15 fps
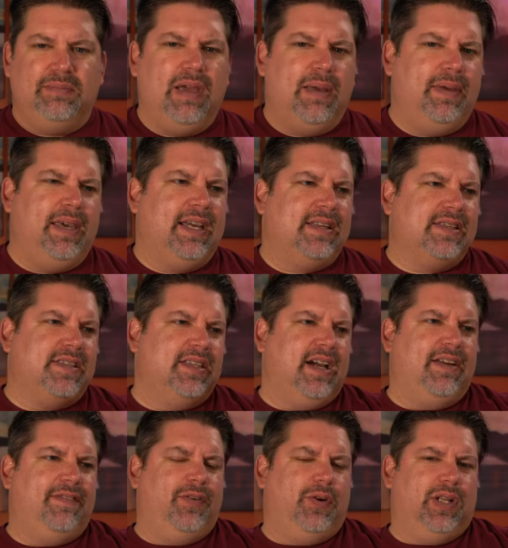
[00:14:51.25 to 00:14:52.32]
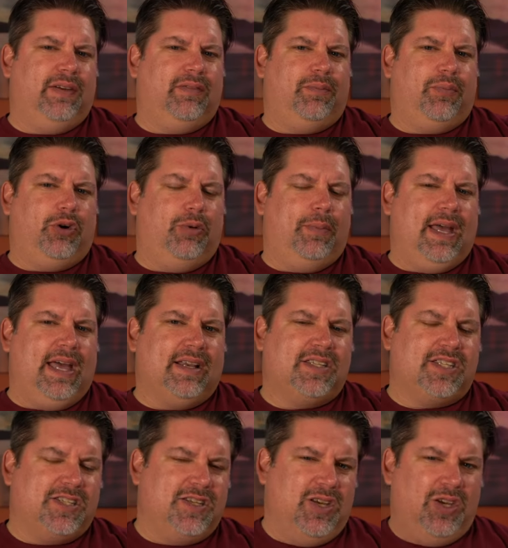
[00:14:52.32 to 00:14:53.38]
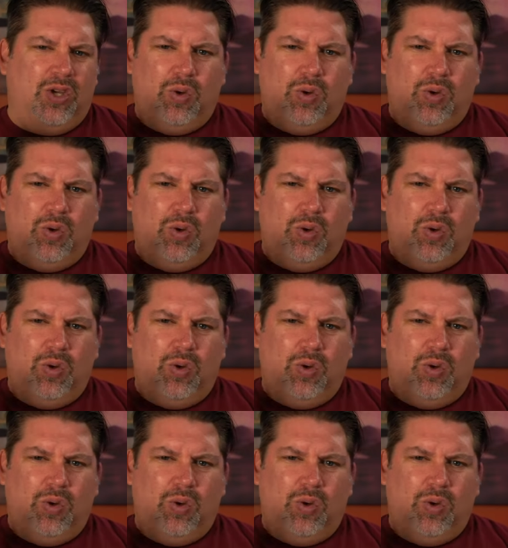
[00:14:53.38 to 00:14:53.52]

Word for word: maybe against the iPhone 11 Pro Max.